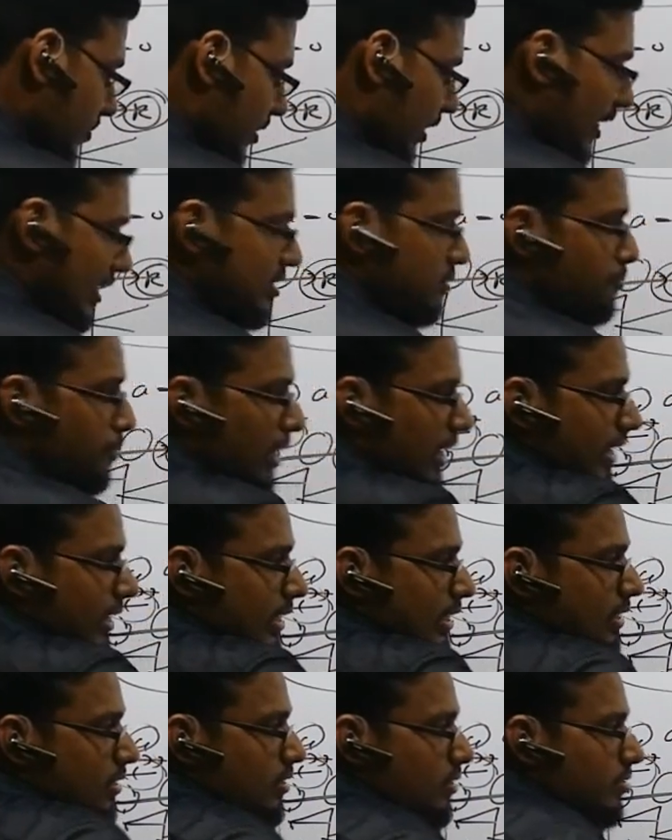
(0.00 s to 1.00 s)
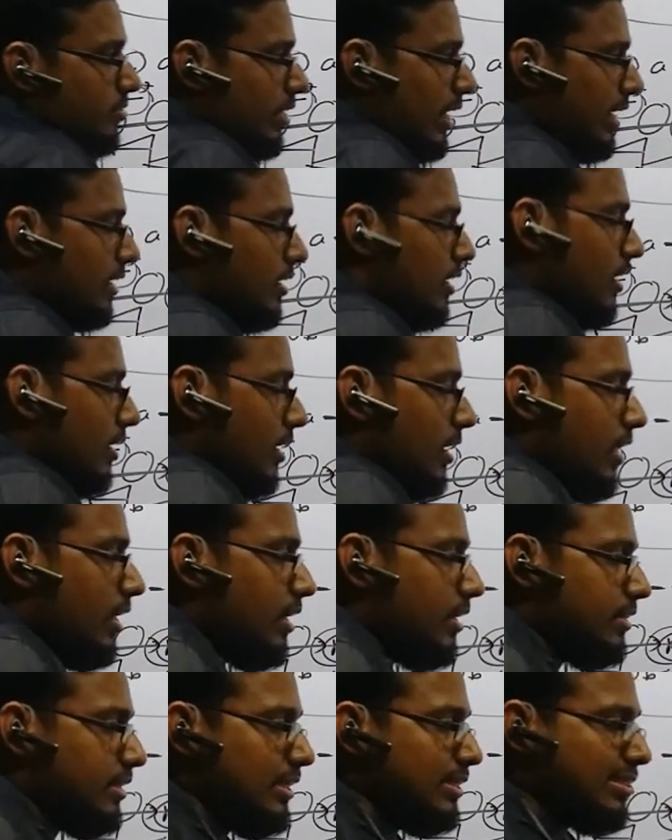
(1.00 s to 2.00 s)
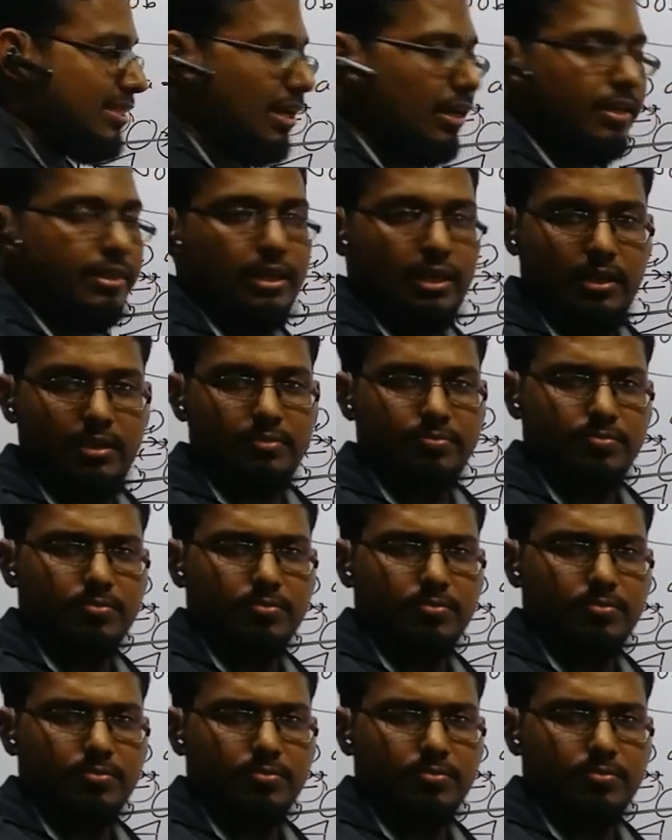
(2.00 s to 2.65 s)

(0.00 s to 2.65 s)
explained, right? These are the